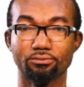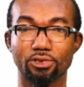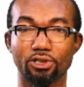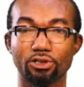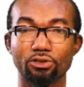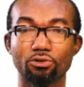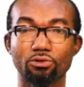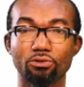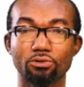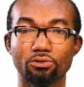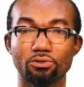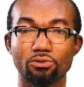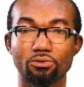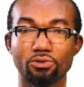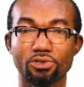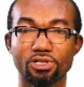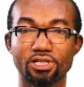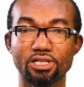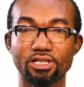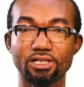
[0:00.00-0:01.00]
You
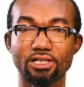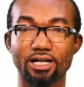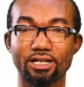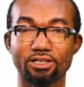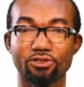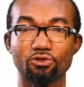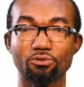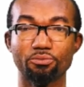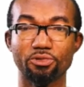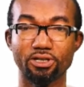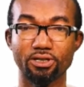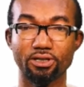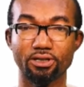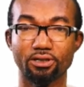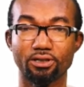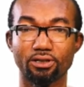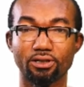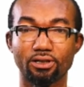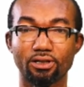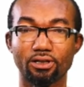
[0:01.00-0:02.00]
see that you'll be
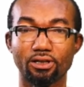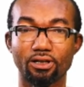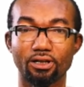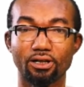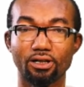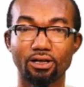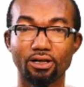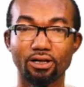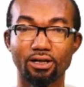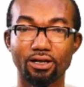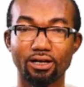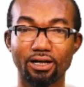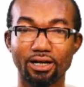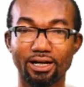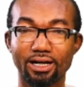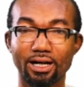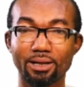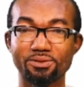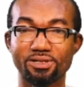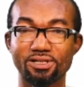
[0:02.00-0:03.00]

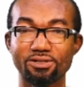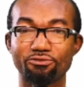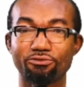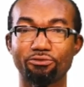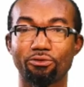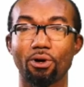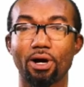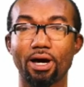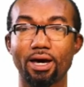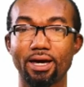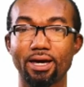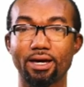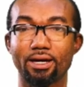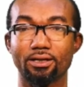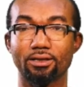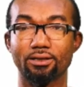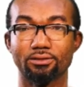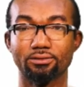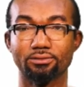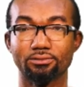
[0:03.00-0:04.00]
gasping for air
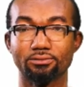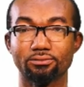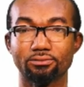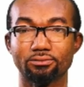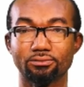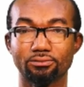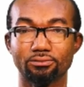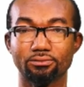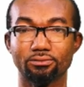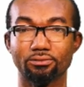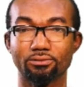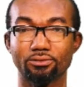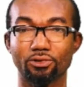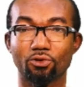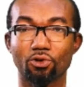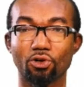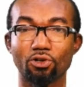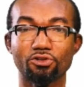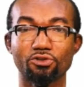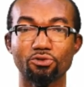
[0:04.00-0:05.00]

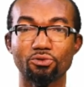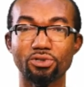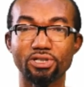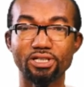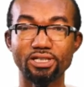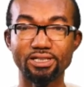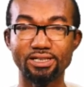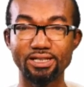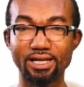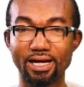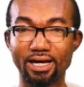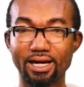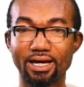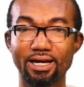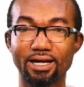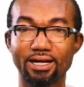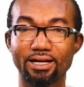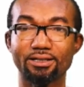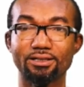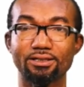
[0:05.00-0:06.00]
because you need
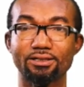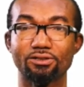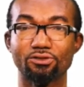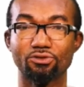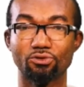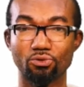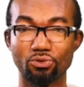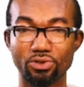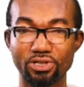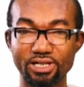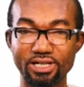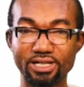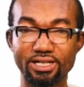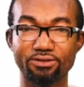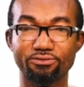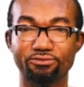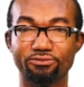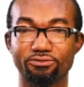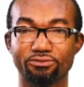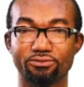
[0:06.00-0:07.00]
air to
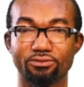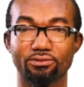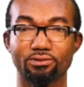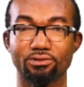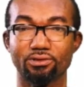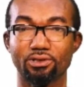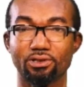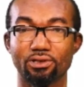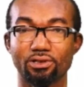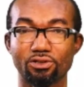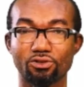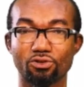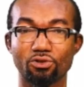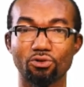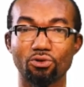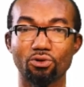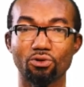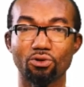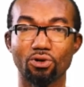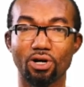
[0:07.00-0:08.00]
live.
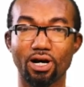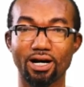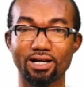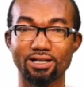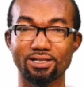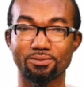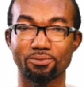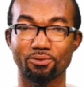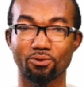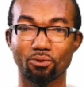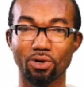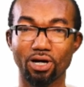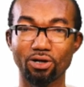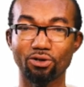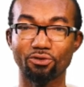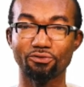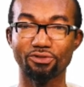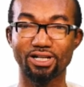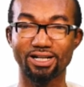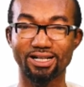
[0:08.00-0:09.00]
So as one
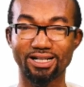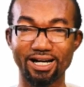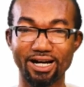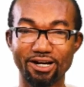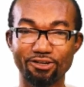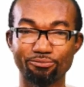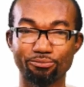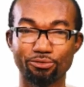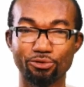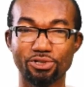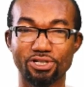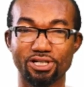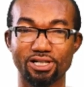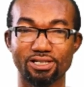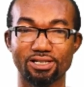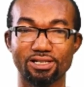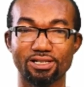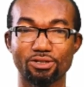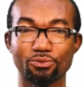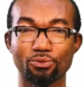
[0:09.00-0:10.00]
of the life
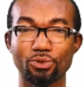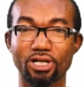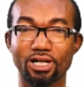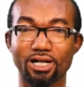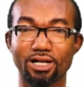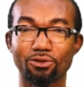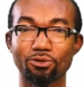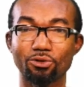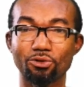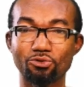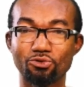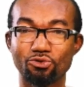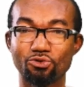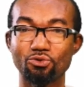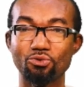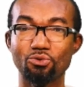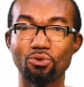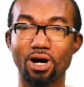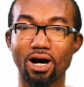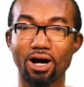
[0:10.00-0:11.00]
processes, we cannot
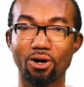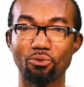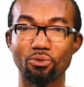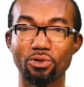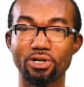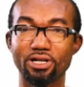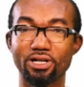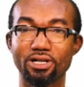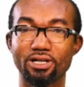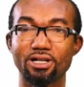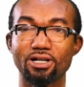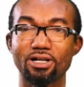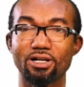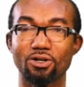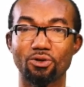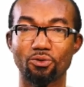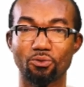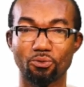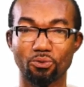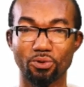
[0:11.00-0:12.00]
do away
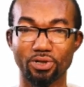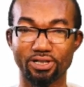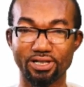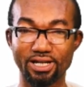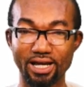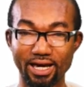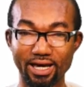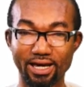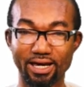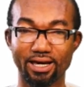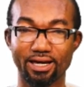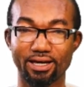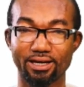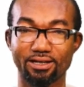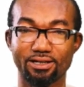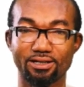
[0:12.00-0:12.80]
with air.